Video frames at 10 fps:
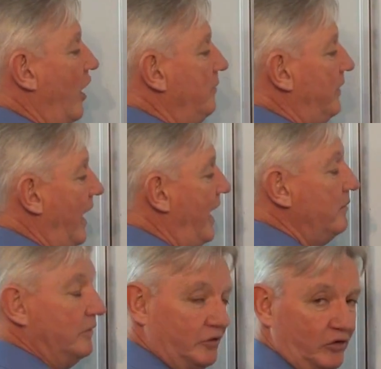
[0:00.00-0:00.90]
time
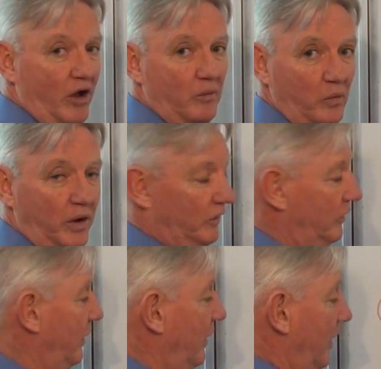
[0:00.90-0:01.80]
came and the time
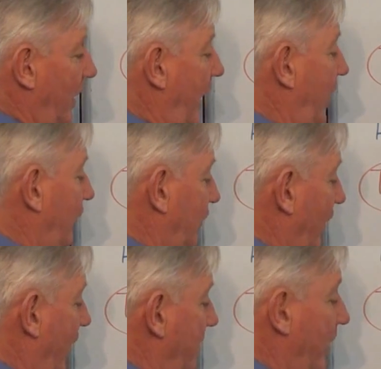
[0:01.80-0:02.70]
went, and
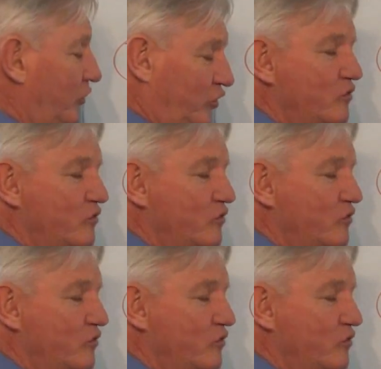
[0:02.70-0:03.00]
about